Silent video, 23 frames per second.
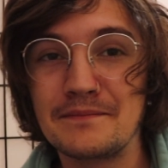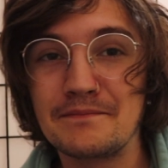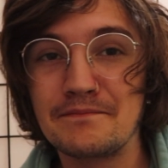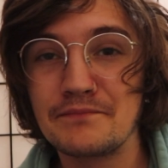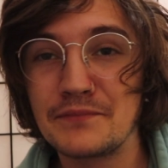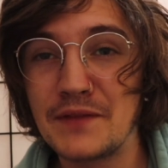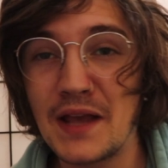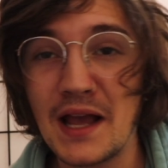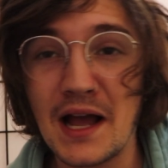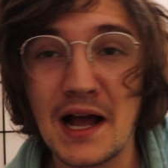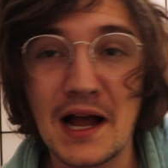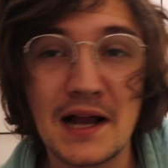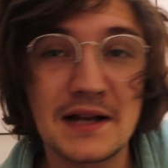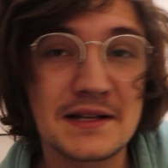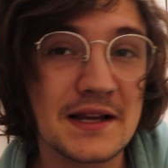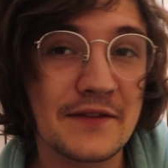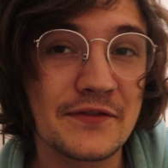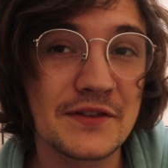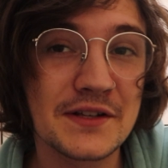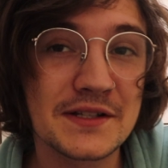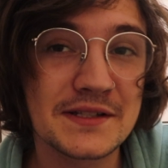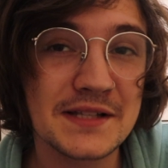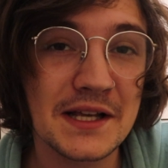yeah, I'd
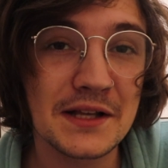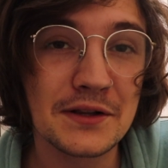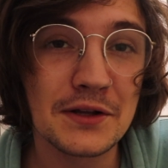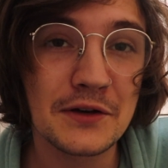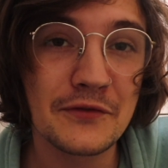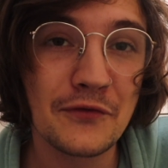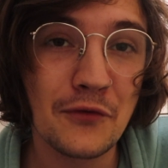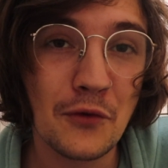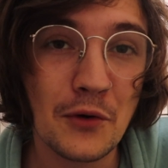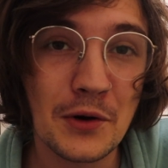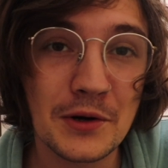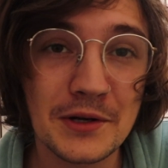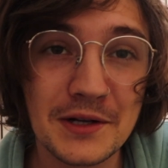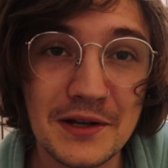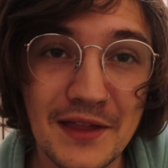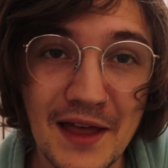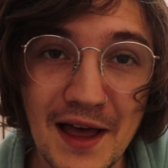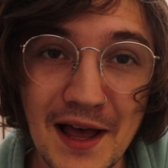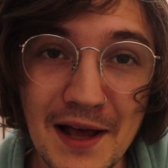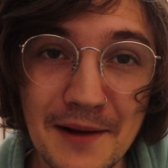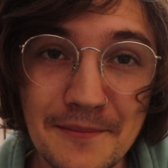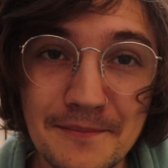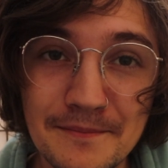definitely say look forward to
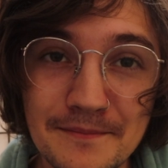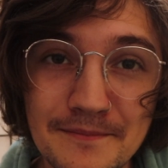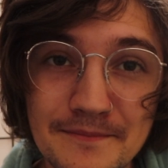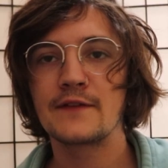that.